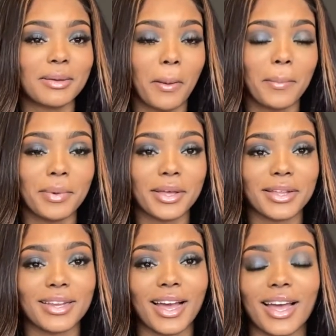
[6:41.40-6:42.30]
but
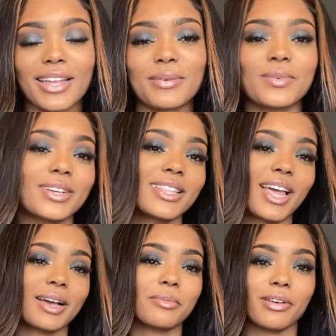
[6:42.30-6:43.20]
I would
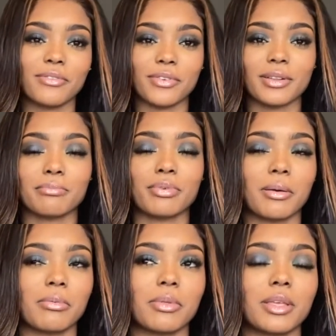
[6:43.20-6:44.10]
like a boyfriend
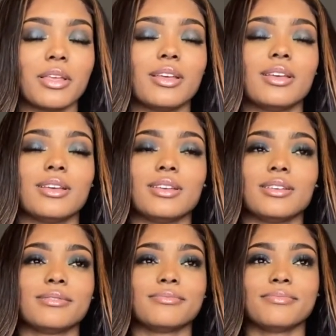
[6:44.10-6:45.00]
probably
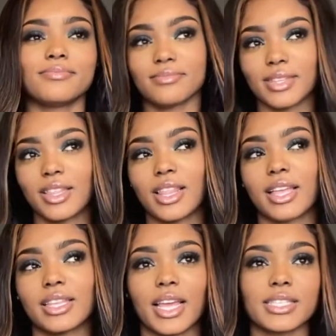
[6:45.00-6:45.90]
in like
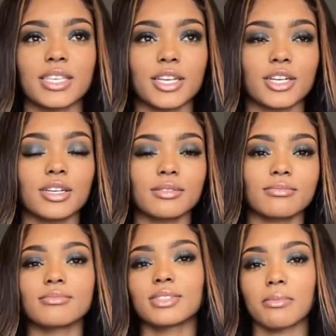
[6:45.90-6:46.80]
the next year
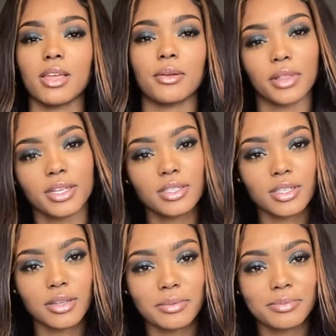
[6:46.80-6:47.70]
to be in a
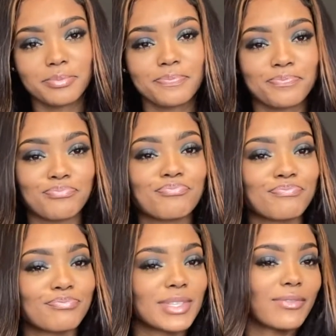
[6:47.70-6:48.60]
relationship.
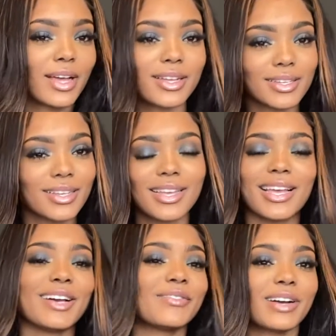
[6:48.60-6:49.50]
If I can
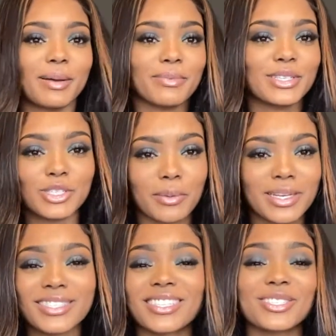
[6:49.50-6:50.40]
find Prince Charming,
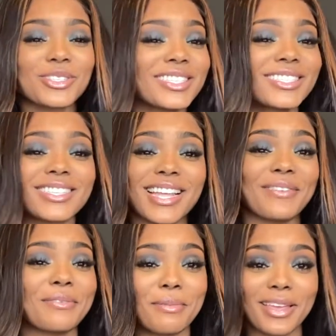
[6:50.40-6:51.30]
because the streets is not
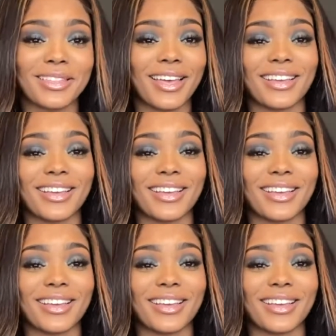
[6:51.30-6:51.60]
for me. Like,